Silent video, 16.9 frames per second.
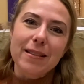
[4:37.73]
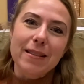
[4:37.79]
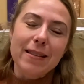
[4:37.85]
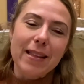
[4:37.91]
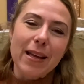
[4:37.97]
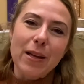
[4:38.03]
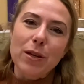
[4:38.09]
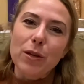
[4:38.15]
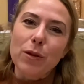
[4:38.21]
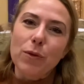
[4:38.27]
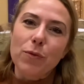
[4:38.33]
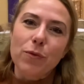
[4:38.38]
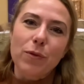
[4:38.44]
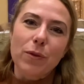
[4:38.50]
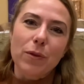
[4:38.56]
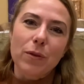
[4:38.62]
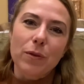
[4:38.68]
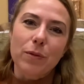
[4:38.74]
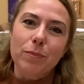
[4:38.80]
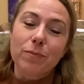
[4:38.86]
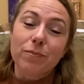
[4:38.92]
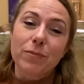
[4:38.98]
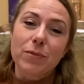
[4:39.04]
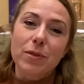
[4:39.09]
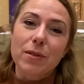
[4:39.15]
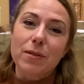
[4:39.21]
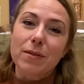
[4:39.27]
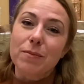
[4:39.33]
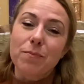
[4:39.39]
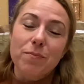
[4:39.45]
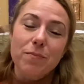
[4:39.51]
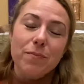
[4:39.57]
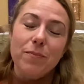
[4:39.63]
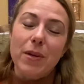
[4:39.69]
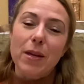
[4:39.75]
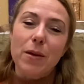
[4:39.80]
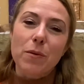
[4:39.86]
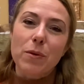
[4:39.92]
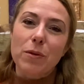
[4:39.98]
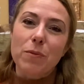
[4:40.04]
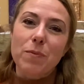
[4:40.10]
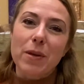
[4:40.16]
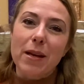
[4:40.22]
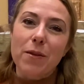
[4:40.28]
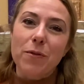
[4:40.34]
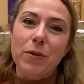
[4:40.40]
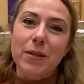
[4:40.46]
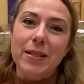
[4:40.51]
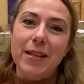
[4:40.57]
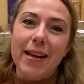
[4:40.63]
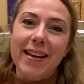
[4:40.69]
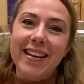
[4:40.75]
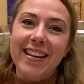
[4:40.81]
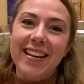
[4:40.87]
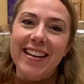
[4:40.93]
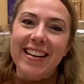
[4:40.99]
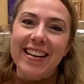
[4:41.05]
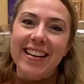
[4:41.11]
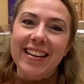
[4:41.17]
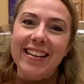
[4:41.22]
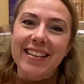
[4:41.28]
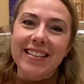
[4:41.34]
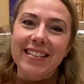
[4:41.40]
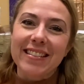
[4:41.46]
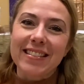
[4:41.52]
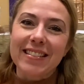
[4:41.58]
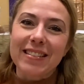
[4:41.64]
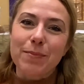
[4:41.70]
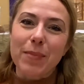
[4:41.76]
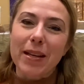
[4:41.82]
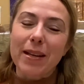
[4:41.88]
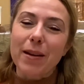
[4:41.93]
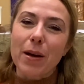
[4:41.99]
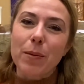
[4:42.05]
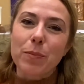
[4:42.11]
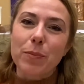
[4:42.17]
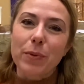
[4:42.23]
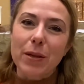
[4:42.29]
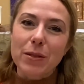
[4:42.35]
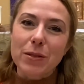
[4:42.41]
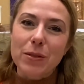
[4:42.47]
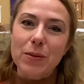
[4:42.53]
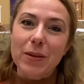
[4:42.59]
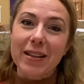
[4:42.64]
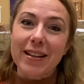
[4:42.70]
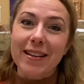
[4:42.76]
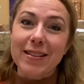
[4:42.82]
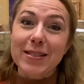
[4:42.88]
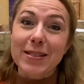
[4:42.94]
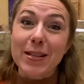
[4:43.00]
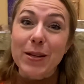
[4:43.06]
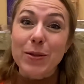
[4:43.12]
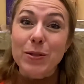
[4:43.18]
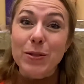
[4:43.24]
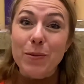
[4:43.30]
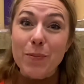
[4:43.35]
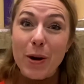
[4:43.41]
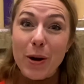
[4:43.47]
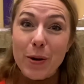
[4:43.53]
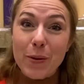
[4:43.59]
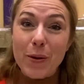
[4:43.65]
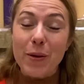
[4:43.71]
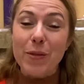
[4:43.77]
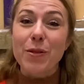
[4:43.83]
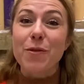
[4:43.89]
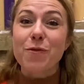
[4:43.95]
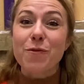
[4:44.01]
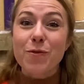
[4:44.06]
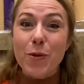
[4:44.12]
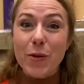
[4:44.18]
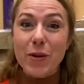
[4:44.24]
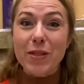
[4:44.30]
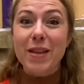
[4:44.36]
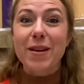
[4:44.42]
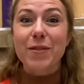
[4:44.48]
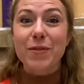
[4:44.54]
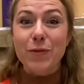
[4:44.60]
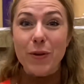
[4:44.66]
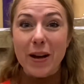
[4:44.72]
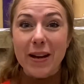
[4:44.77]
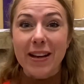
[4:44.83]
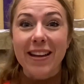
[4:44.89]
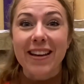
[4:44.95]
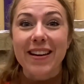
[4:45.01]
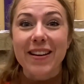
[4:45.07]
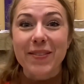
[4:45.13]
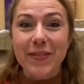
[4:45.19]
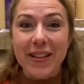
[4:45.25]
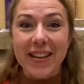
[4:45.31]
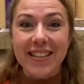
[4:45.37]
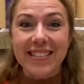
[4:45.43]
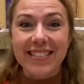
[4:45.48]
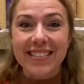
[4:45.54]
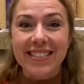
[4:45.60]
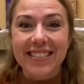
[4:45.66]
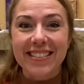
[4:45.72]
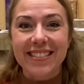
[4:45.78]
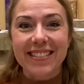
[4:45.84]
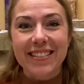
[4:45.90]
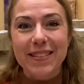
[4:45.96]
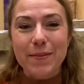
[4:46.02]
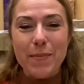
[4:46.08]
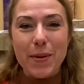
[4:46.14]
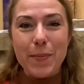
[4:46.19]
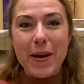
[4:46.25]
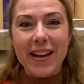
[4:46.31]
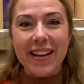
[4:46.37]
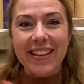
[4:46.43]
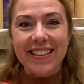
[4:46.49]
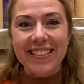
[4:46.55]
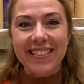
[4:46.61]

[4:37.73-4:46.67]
Thank you for just being with me every day, and may God bless you, and I'll see you tomorrow on the fourth Friday of Lent. Bye-bye.